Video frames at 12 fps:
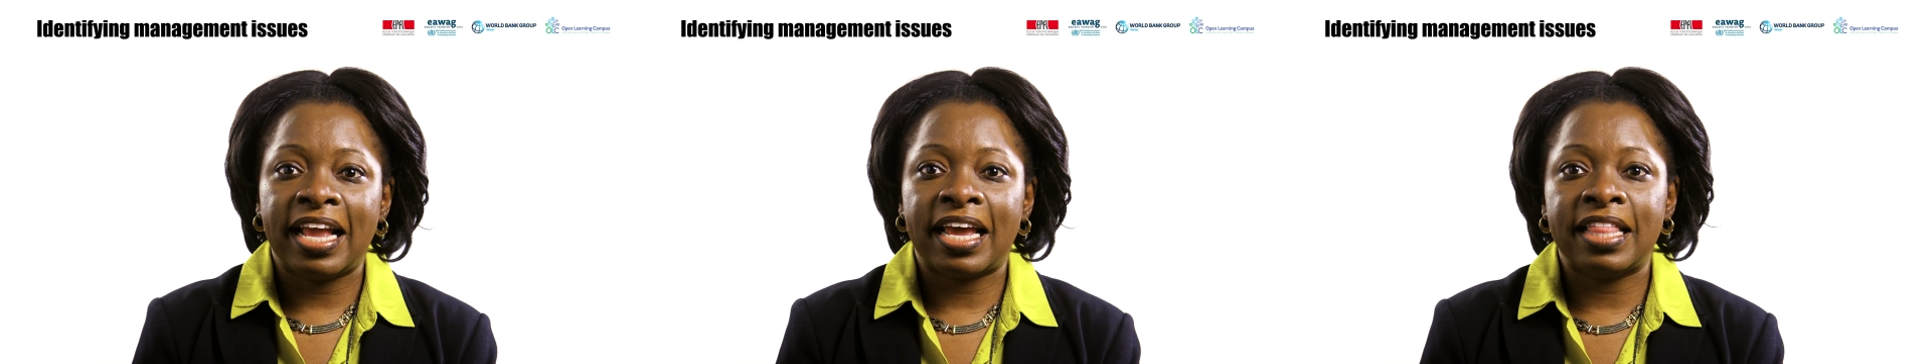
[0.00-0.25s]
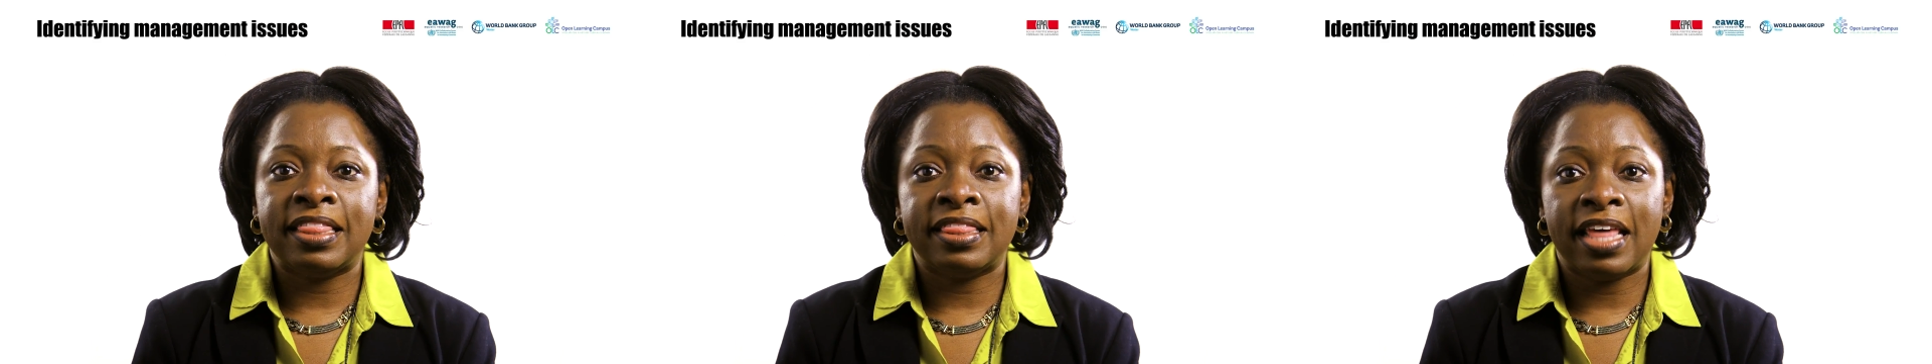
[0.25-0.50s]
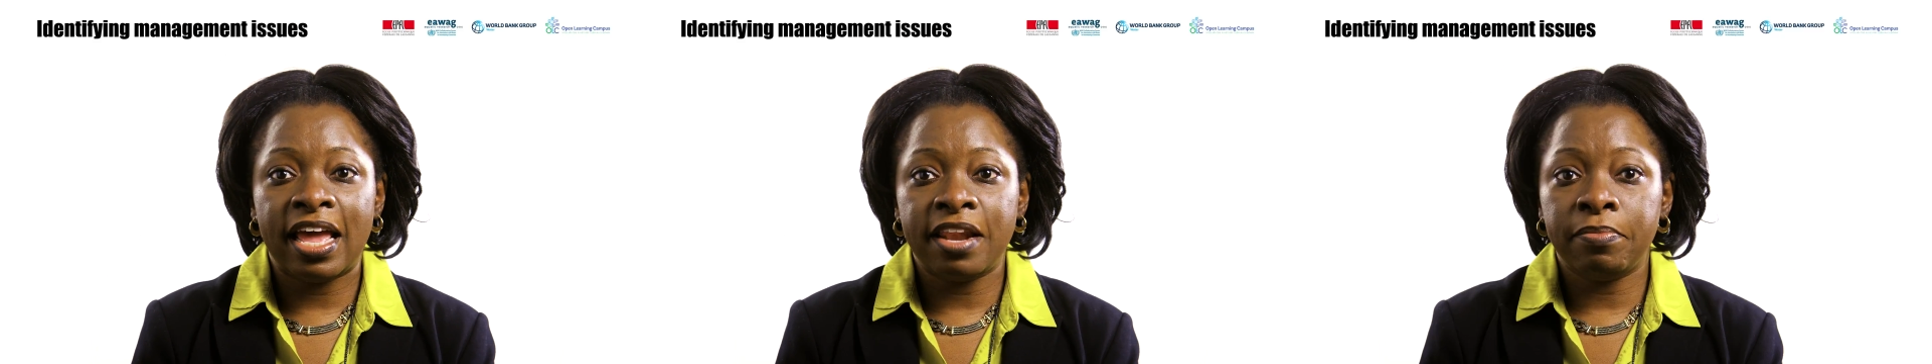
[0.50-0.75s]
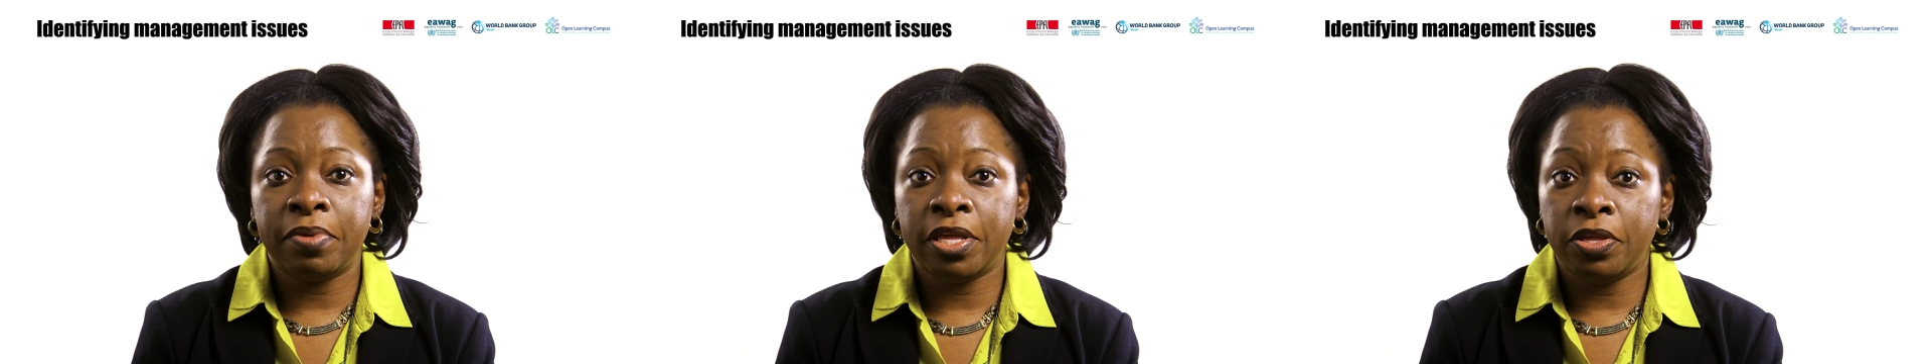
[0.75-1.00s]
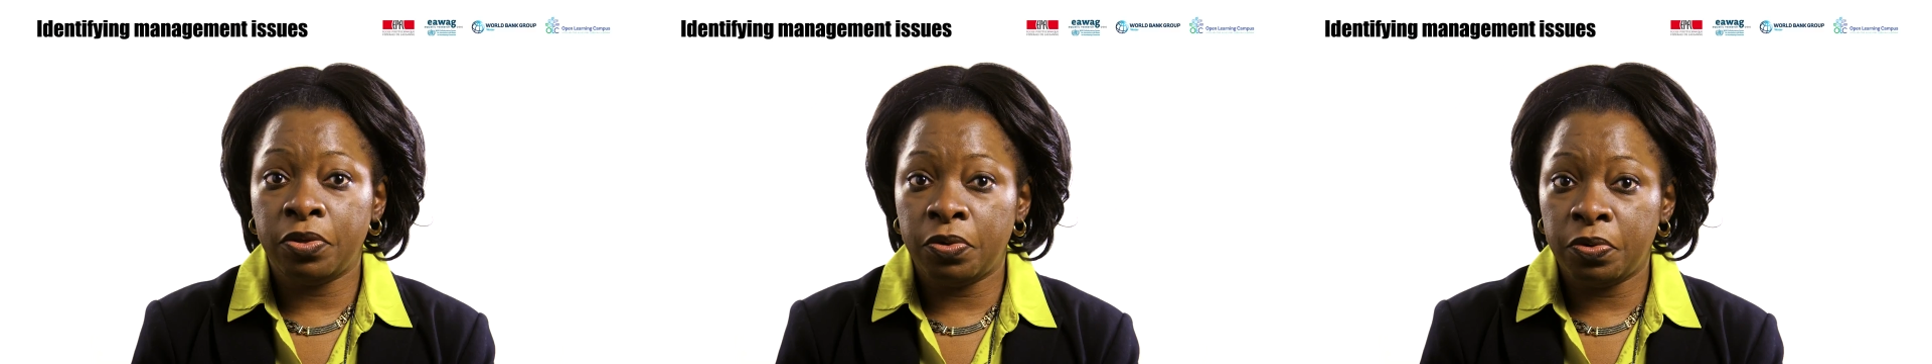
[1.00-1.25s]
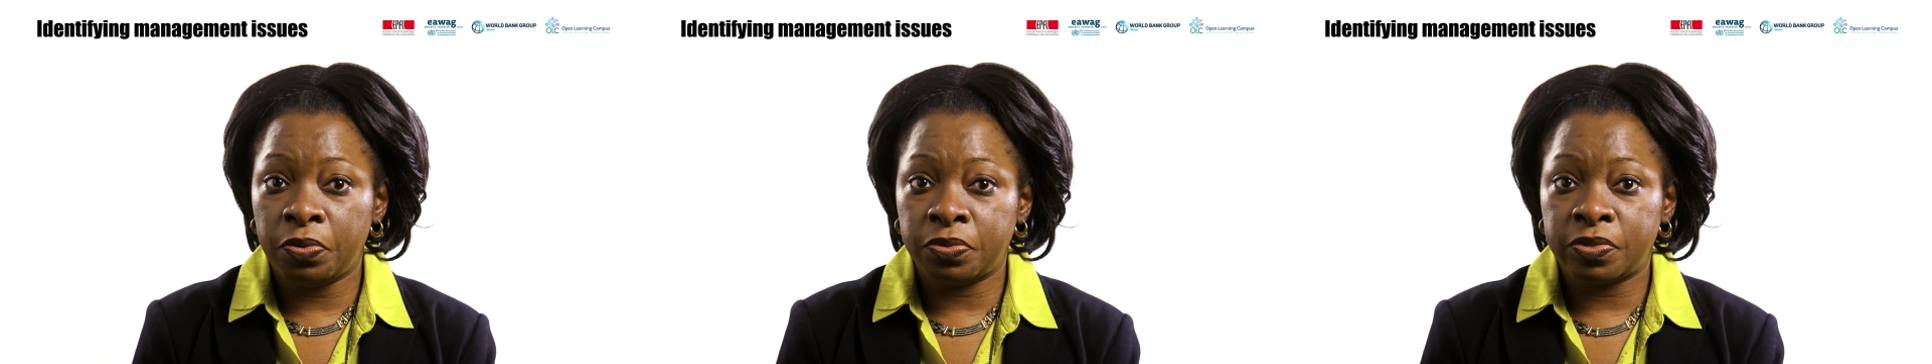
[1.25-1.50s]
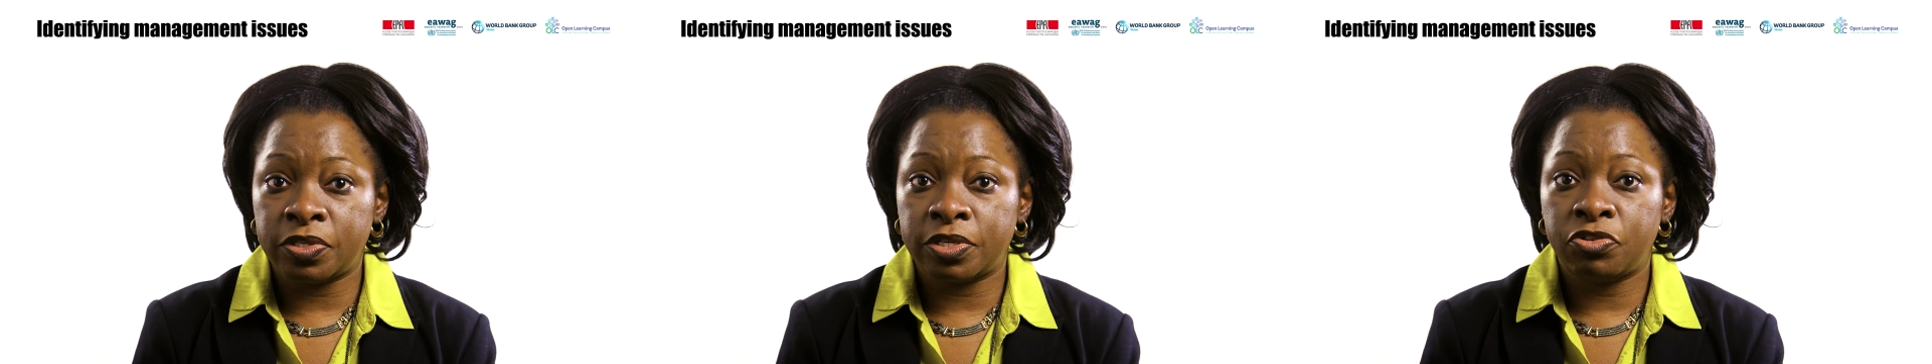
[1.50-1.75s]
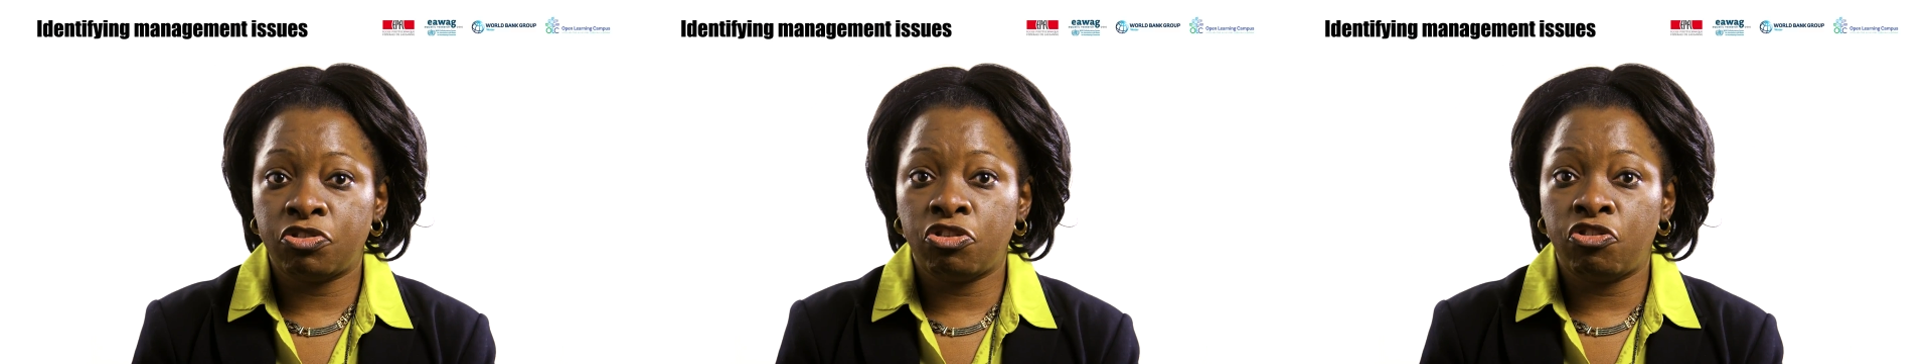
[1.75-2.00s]
can then be
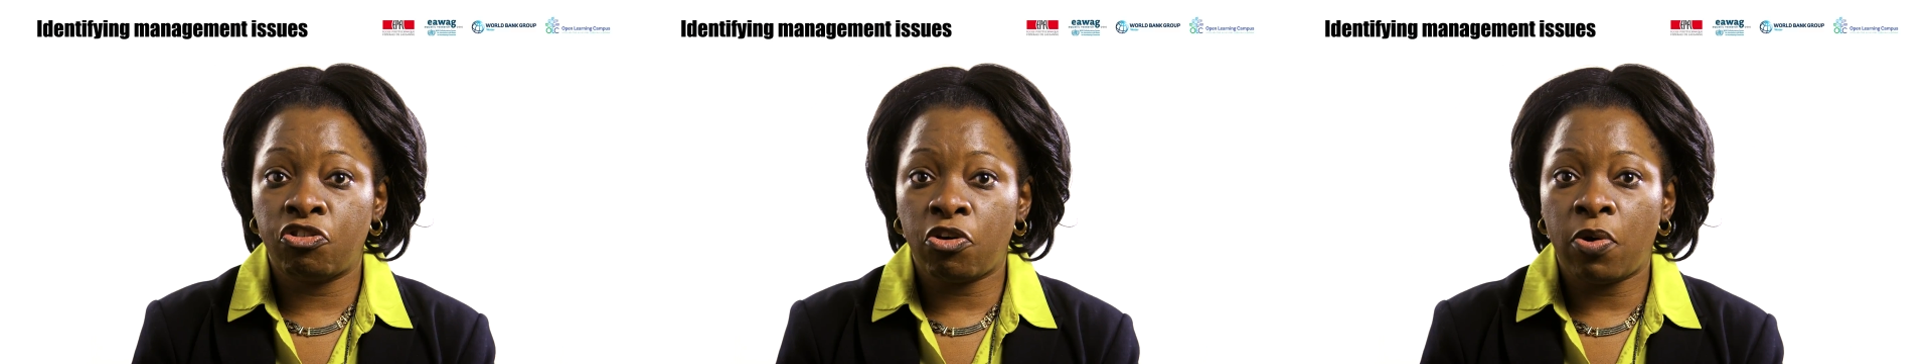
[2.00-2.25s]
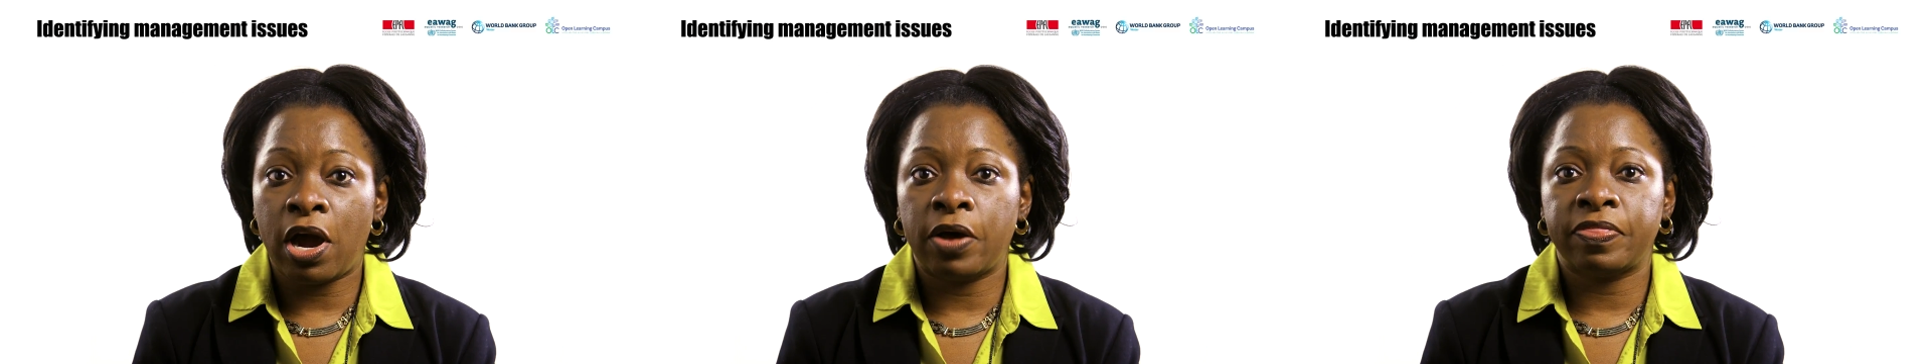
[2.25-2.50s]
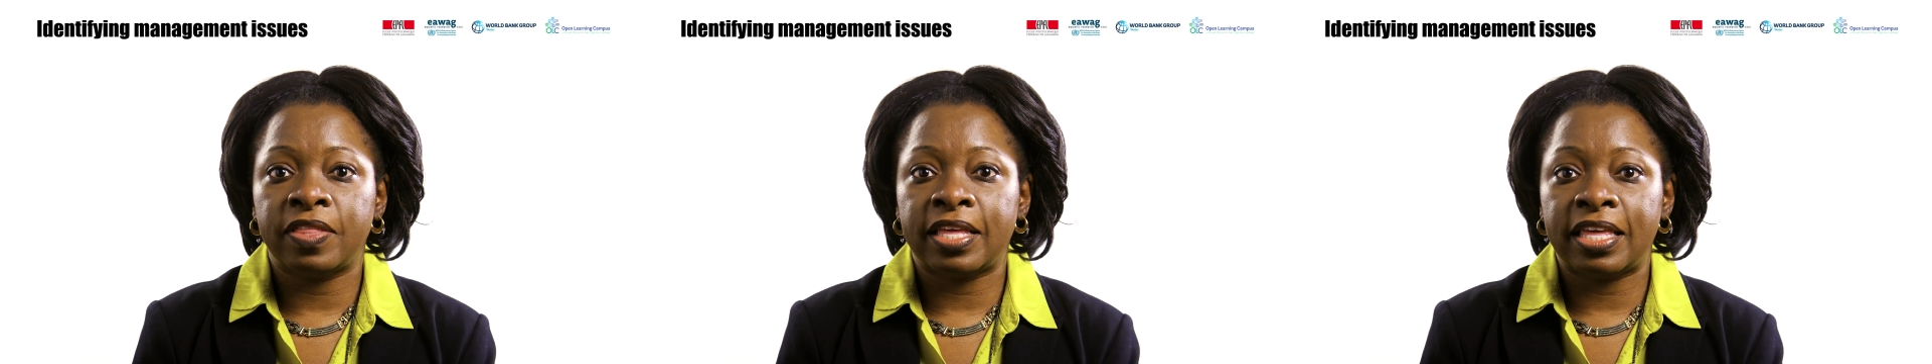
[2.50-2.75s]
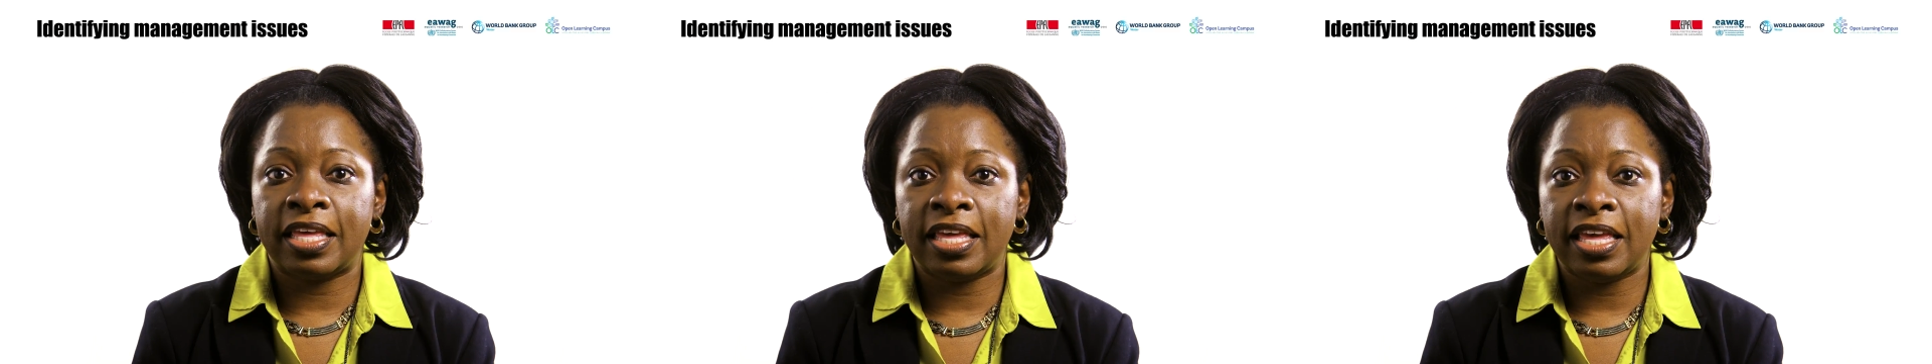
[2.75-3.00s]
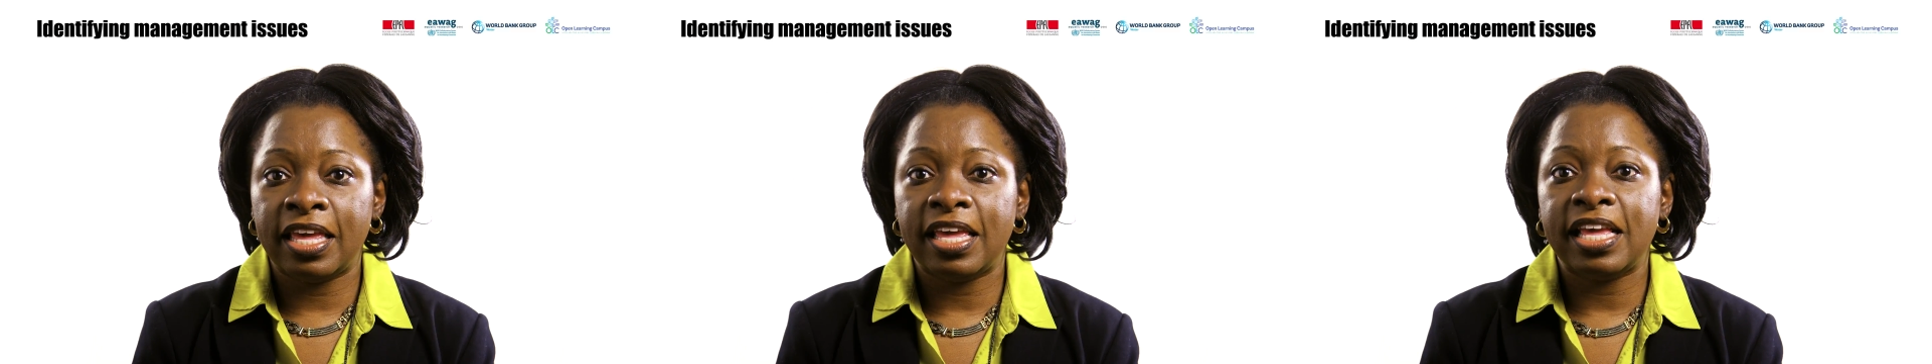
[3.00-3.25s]
used to draw out the key